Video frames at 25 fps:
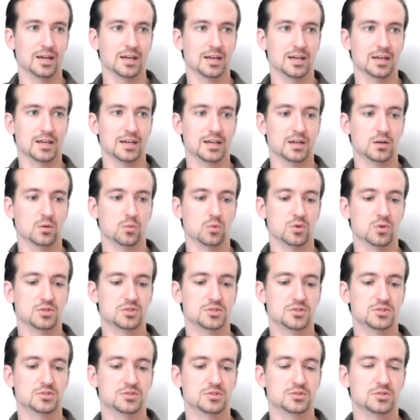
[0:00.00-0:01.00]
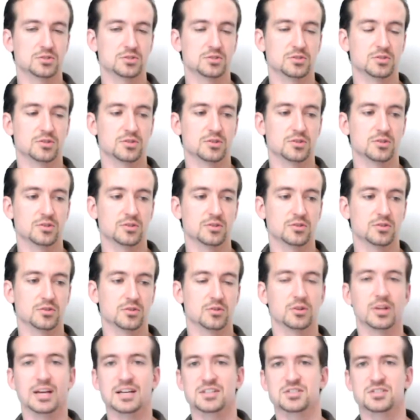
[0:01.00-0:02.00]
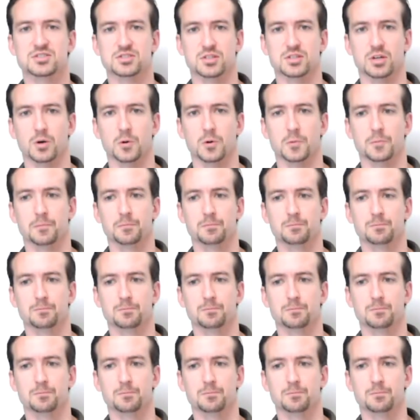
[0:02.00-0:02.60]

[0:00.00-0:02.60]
it was less so.